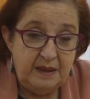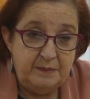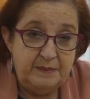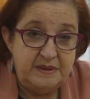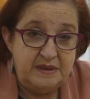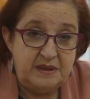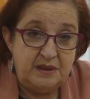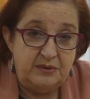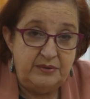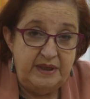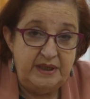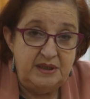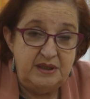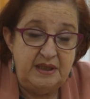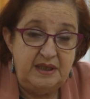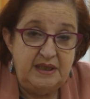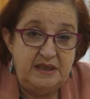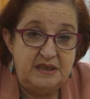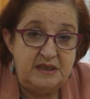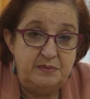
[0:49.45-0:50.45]
Mr.
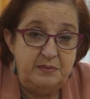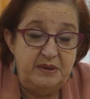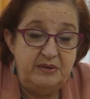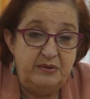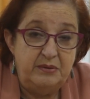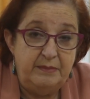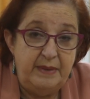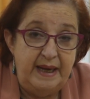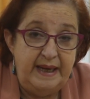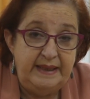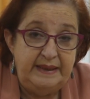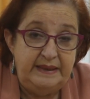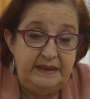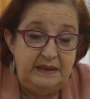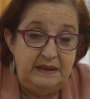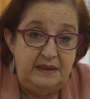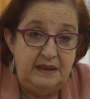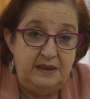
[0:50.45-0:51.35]
Granger needs to be reminded